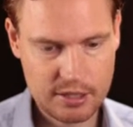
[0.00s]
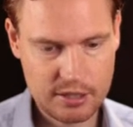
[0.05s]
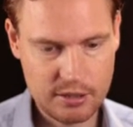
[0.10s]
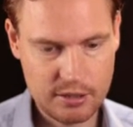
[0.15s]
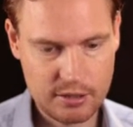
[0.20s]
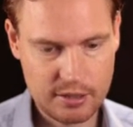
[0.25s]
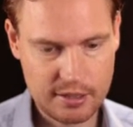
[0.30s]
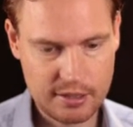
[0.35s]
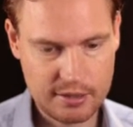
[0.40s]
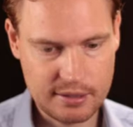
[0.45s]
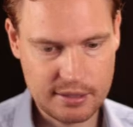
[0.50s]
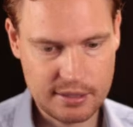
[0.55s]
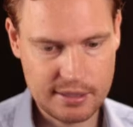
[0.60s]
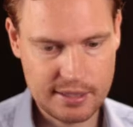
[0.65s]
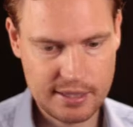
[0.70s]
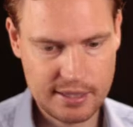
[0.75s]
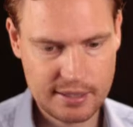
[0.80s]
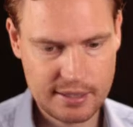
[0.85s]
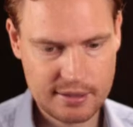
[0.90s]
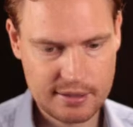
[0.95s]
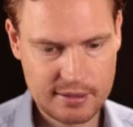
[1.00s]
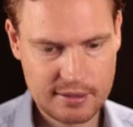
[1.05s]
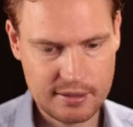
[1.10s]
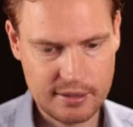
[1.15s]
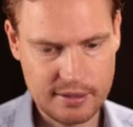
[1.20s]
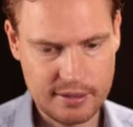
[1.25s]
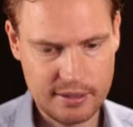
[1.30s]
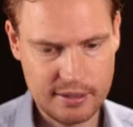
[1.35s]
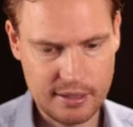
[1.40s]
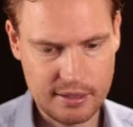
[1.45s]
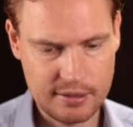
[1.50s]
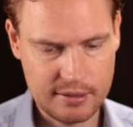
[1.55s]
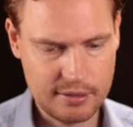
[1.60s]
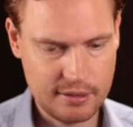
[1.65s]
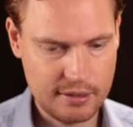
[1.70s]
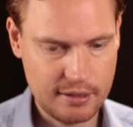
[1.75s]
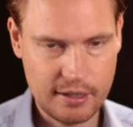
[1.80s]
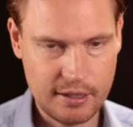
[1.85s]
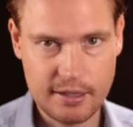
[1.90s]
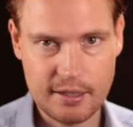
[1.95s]
you're looking at the debts and
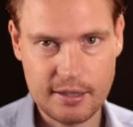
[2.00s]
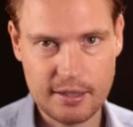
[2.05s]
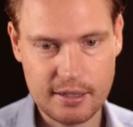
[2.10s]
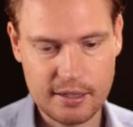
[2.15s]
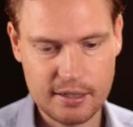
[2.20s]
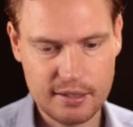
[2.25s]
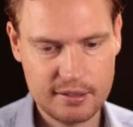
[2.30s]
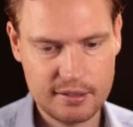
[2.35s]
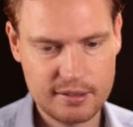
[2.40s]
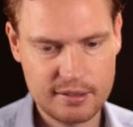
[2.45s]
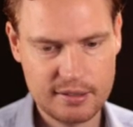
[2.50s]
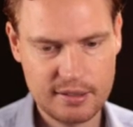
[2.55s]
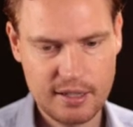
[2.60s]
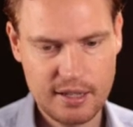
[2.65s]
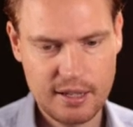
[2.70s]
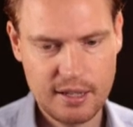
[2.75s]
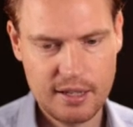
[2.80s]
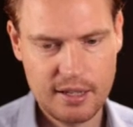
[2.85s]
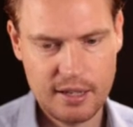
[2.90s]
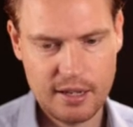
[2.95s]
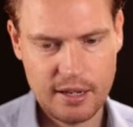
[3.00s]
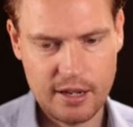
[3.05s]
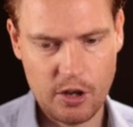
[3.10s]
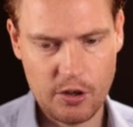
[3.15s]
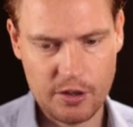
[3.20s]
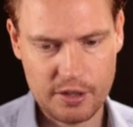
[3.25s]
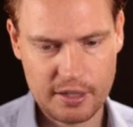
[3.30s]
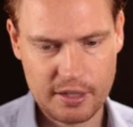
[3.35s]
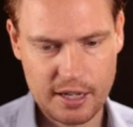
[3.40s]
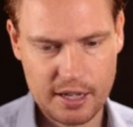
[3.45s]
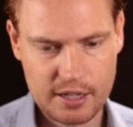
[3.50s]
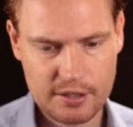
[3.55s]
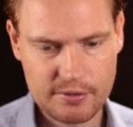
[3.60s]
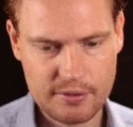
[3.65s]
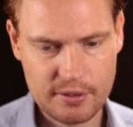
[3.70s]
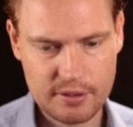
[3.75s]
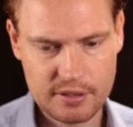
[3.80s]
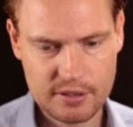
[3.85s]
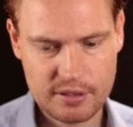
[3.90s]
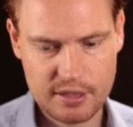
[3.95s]
then anything else. On the cash
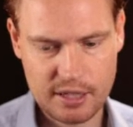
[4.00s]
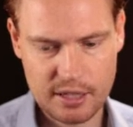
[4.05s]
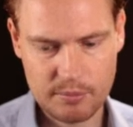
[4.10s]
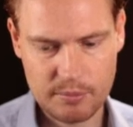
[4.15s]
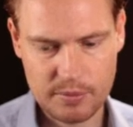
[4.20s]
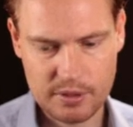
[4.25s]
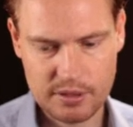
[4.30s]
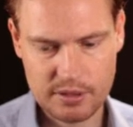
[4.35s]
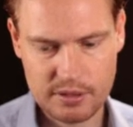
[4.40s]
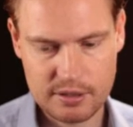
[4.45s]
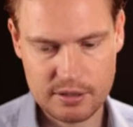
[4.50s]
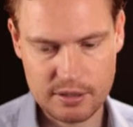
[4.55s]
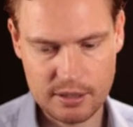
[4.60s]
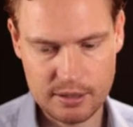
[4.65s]
flow statement,